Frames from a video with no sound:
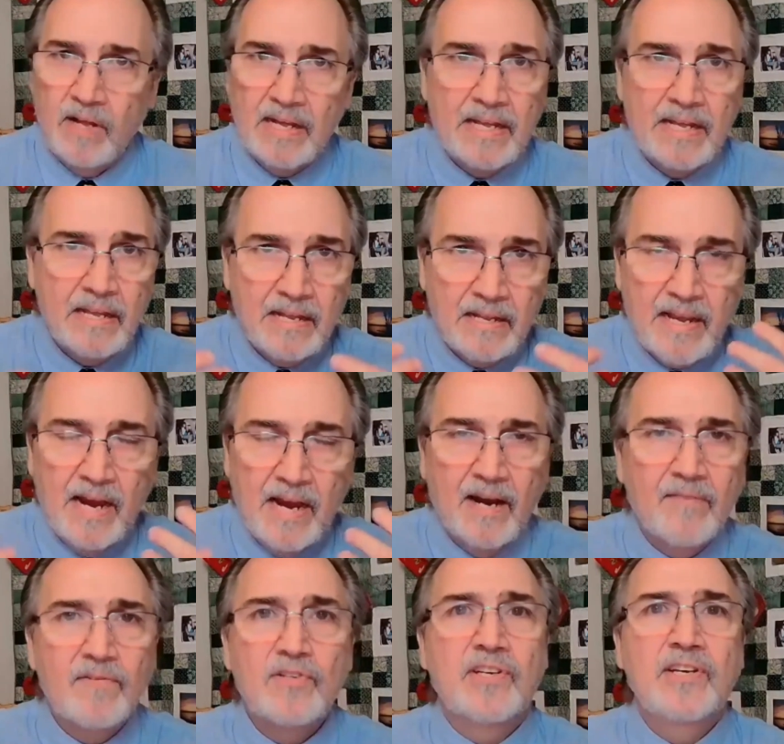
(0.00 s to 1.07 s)
a
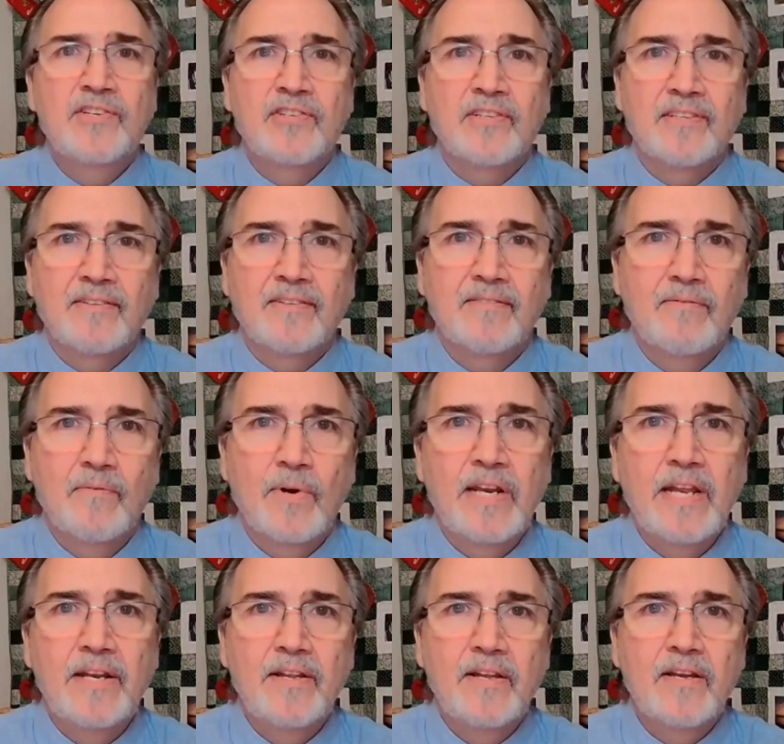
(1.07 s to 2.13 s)
conversation we
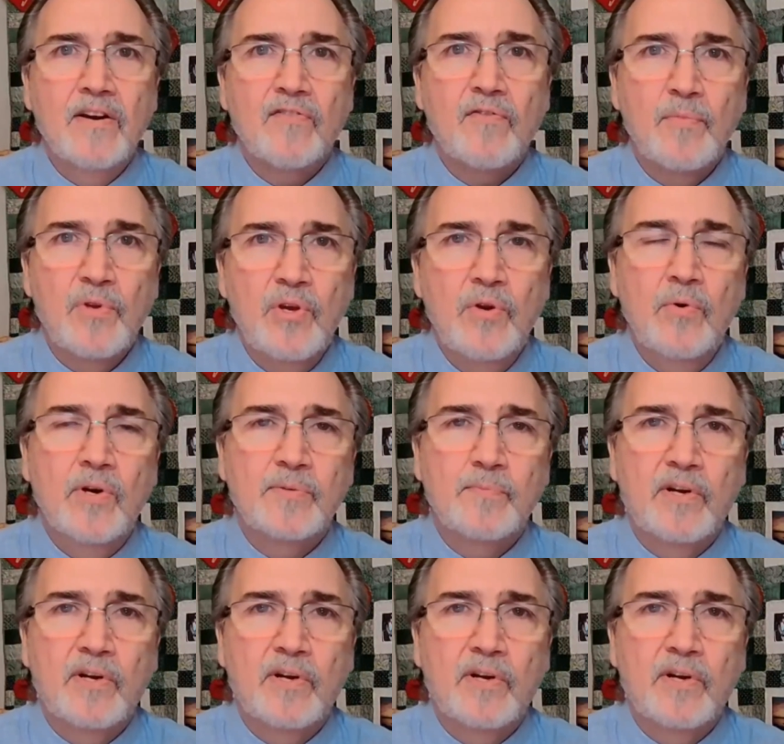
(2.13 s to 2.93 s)
need to hear from you as